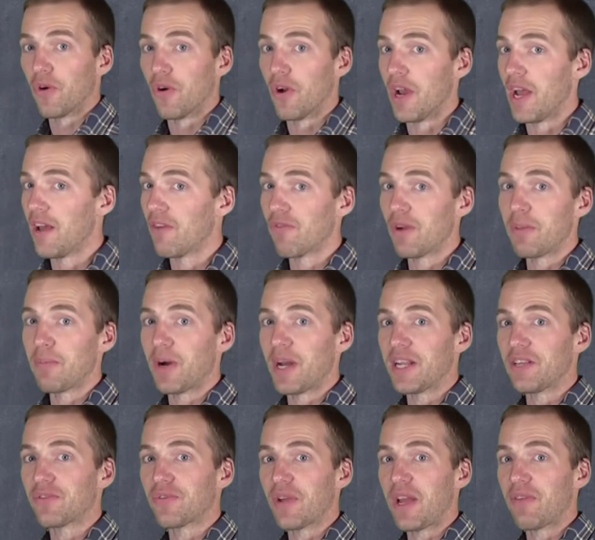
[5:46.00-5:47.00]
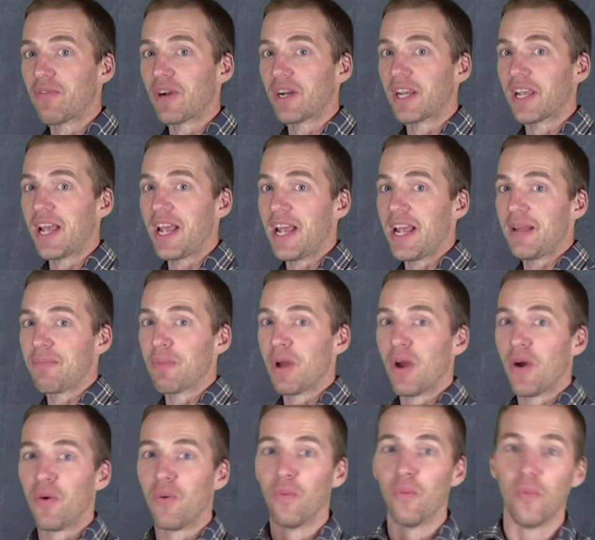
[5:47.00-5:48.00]
for everybody's favorite
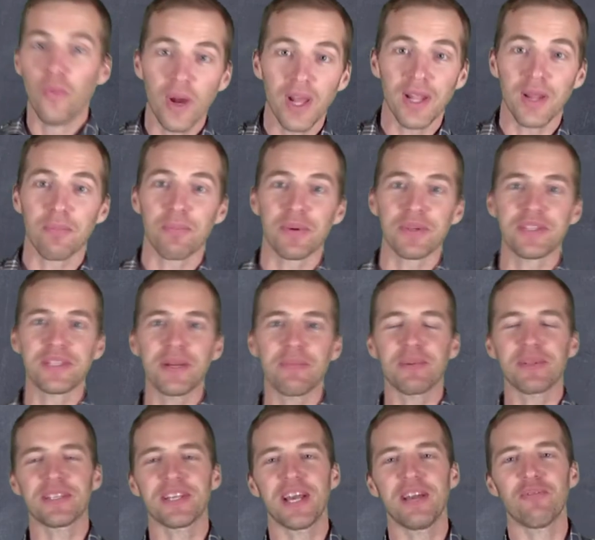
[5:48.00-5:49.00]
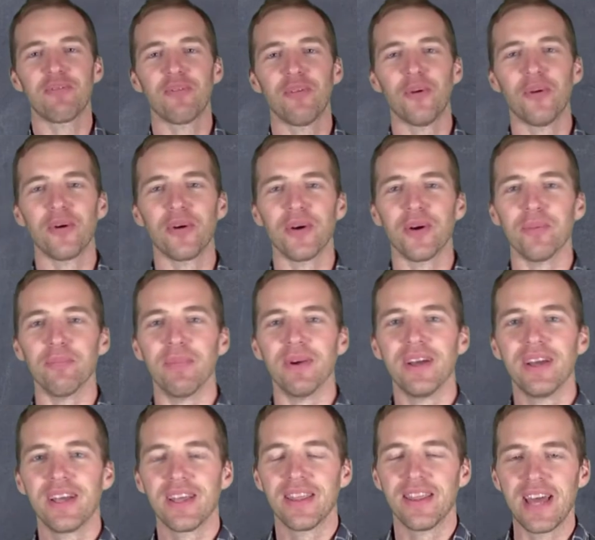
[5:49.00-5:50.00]
game, Will a Precipitate
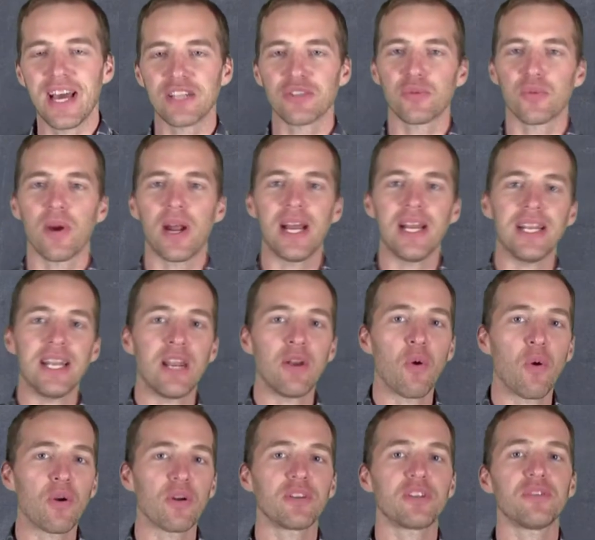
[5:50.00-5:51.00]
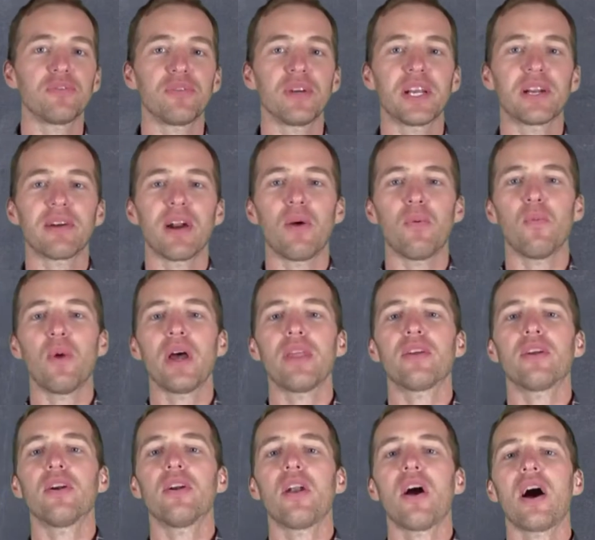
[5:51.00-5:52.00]
Form? That's right, and in order to figure out
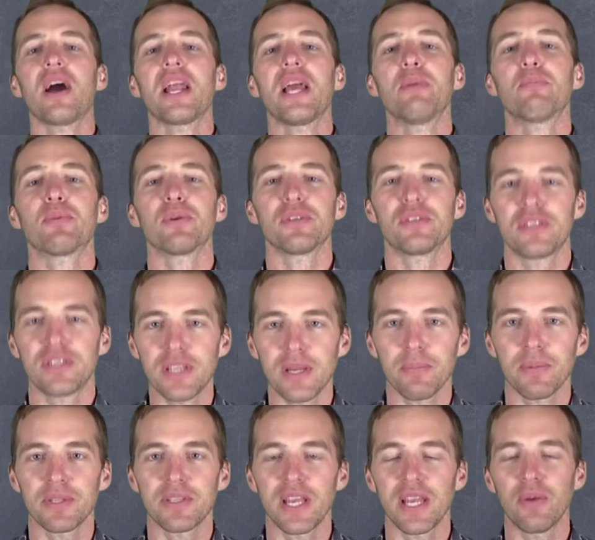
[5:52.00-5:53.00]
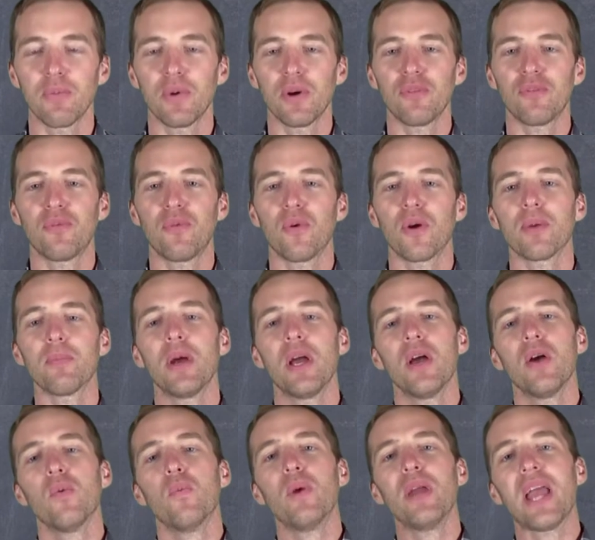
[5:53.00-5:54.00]
whether or not a precipitate will form,
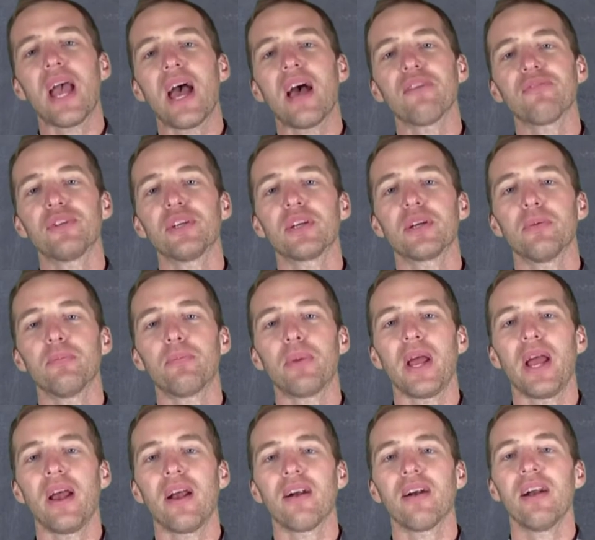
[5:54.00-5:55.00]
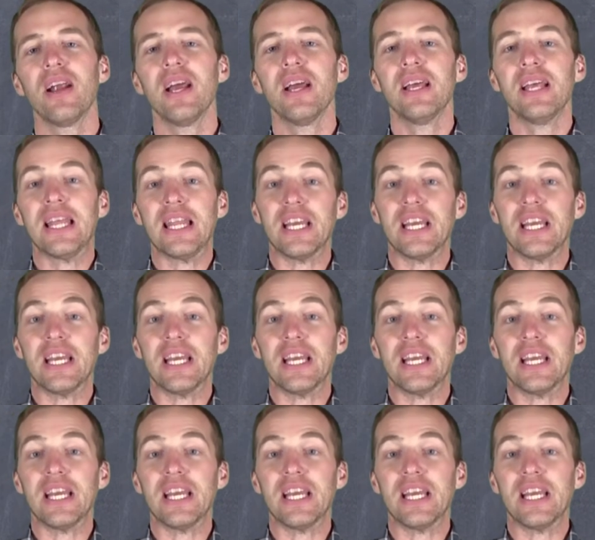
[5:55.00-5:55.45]
we have to compare